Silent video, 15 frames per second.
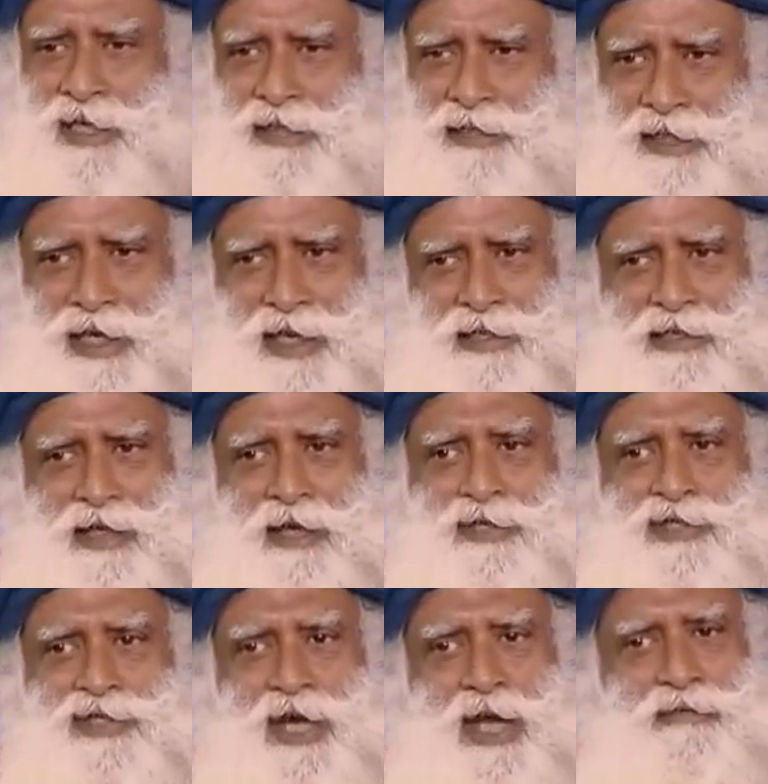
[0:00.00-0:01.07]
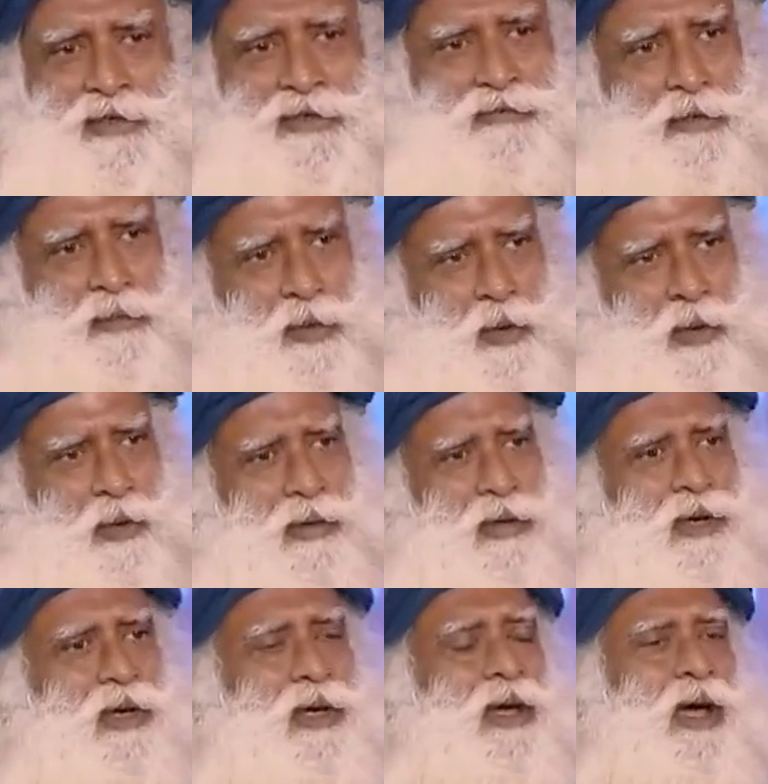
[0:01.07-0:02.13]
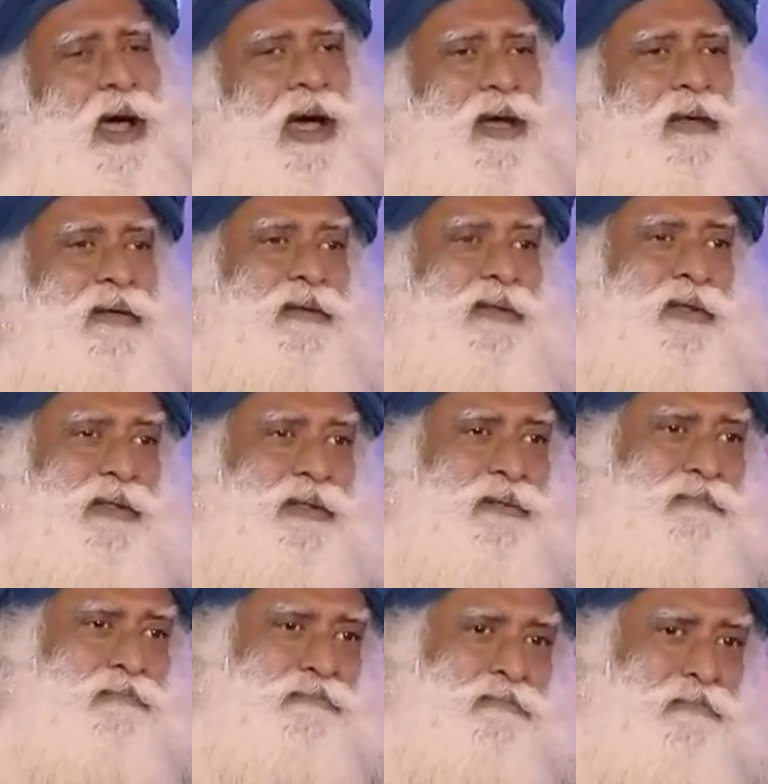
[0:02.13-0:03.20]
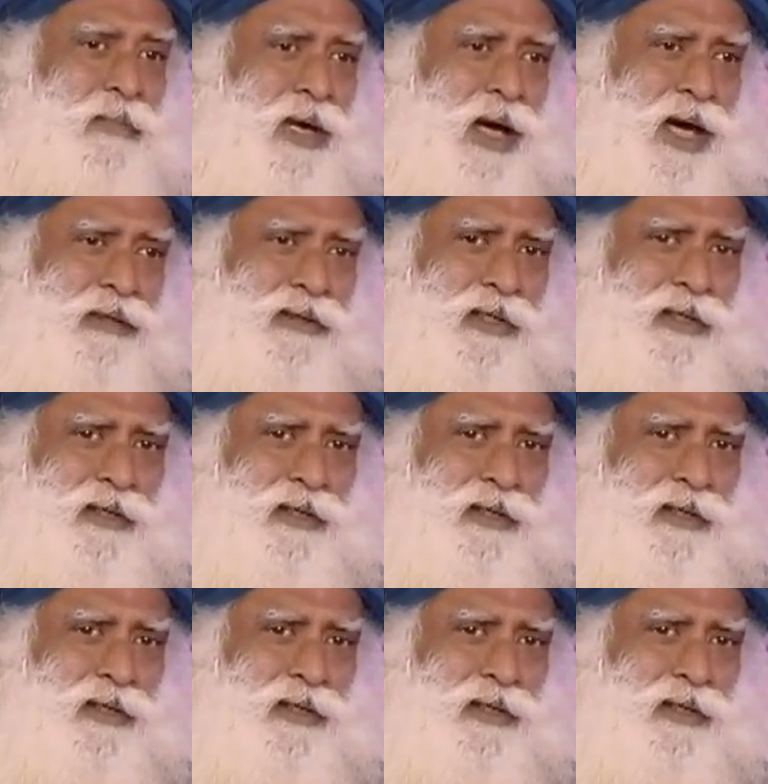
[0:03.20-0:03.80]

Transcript: connected, they're striving for more, and I